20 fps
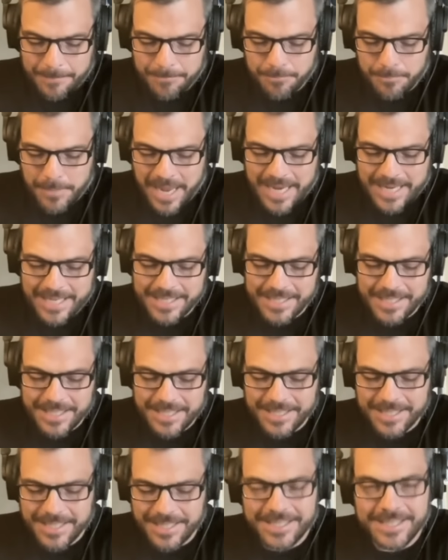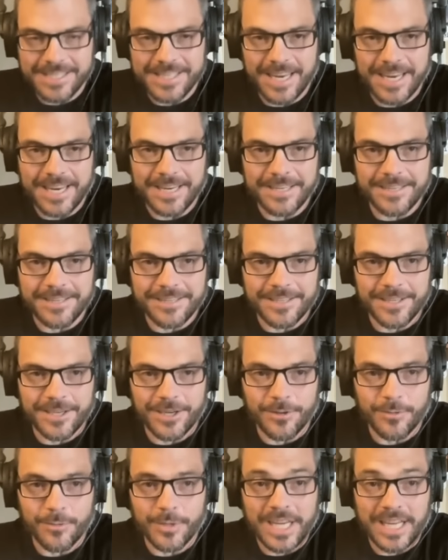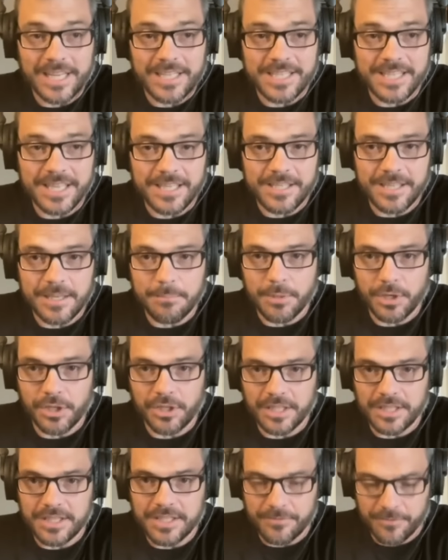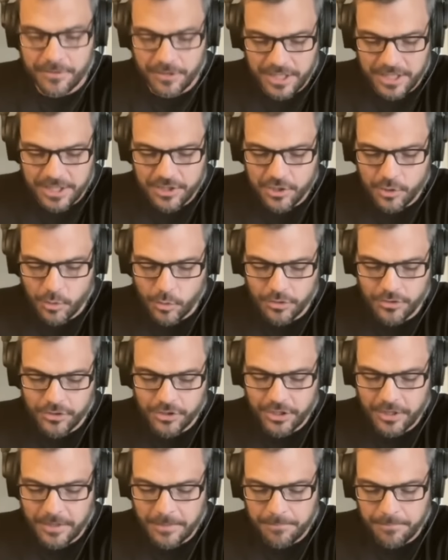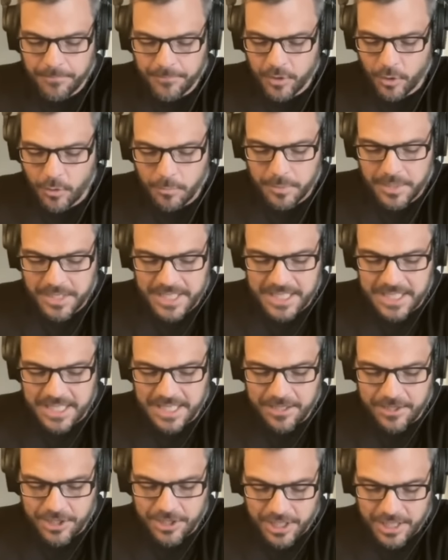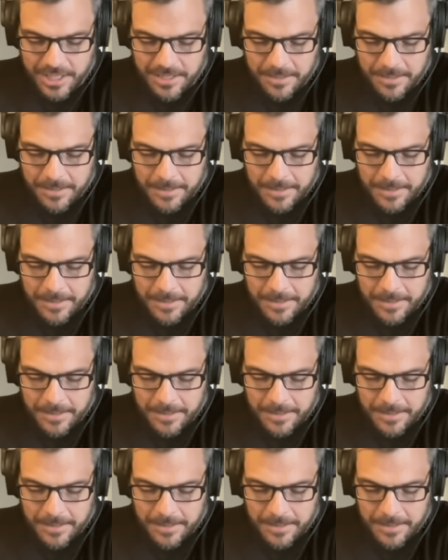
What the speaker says: magazines and saying, we get 60 bullets for each soldier. Don't be stingy.